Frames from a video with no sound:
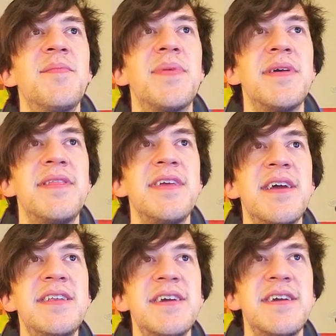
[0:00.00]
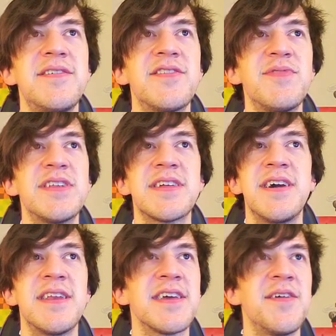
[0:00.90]
But the idea here is we just
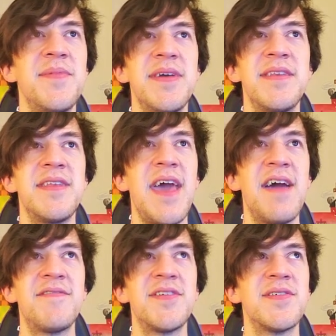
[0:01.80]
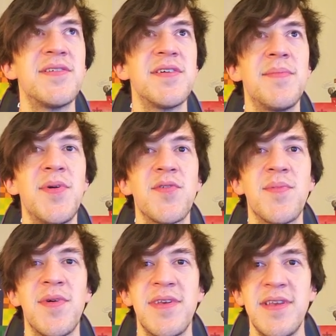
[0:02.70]
kind of come in after a
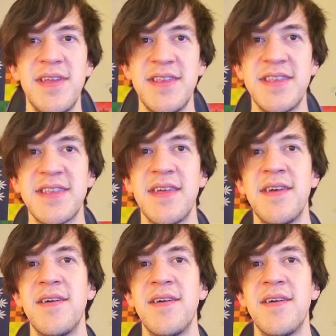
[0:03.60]
Pokemon is